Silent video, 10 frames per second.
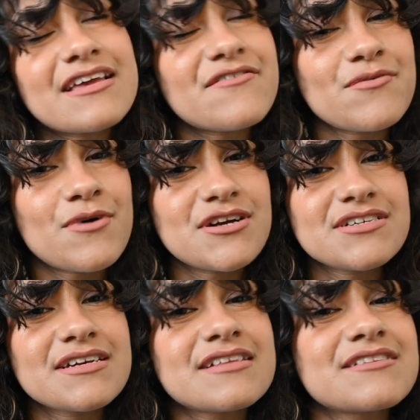you for
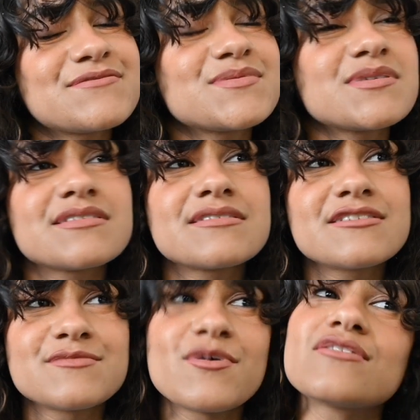watching. This was just a
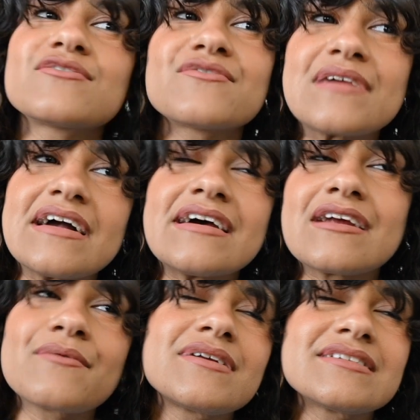small little rant, and
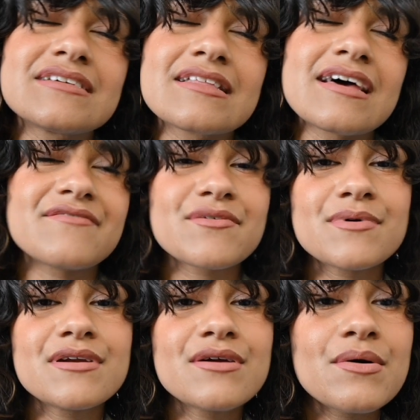I wanted to let
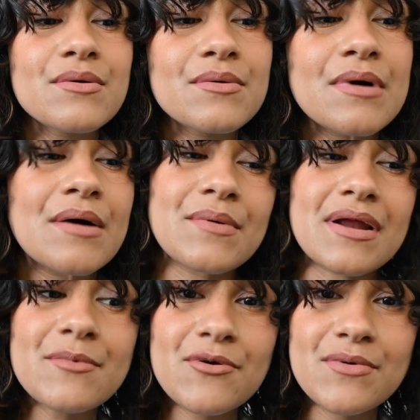everyone know what
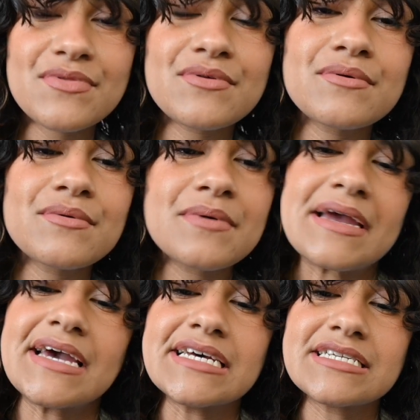I'm going through
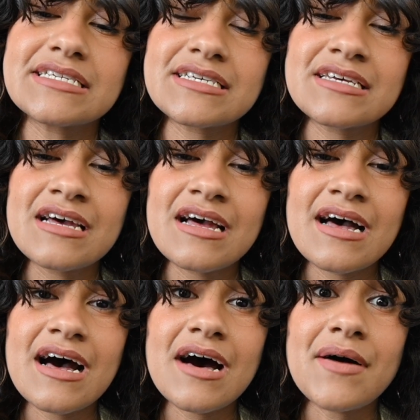and
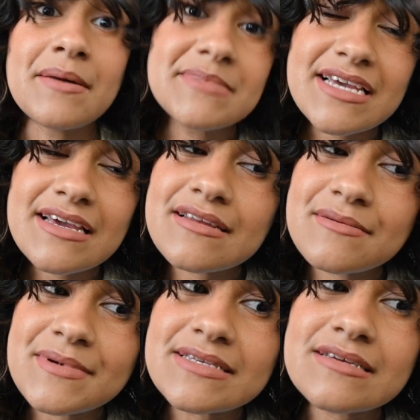how I'm taking
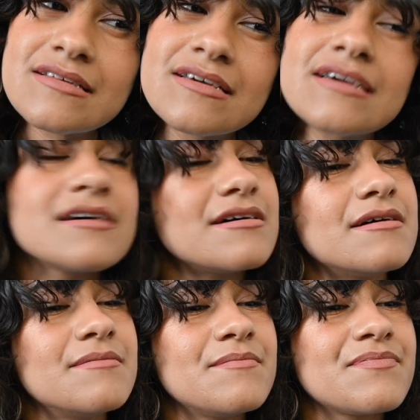it, basically.
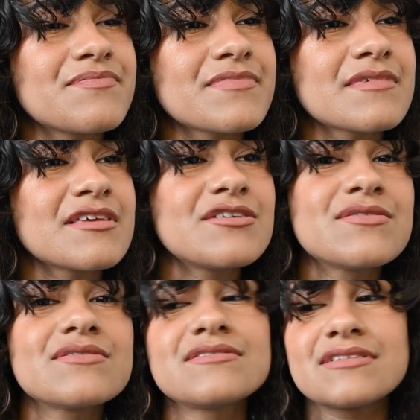You
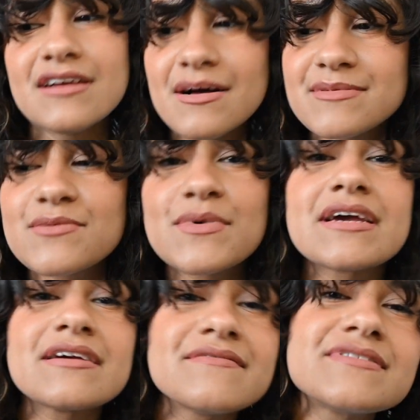know, it comes in
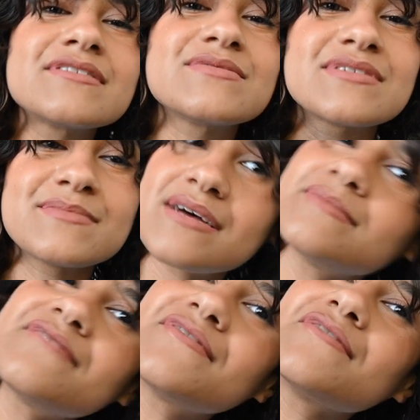waves. You know,
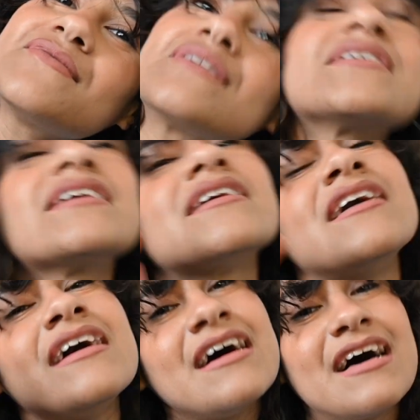sometimes I feel very
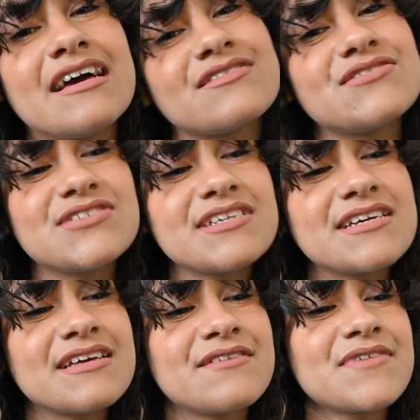high
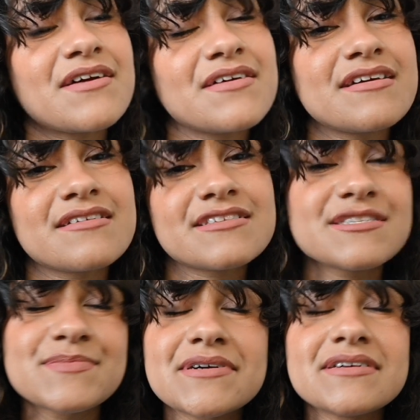energy and very in good
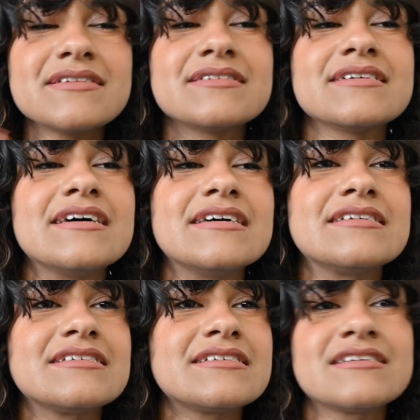spirits and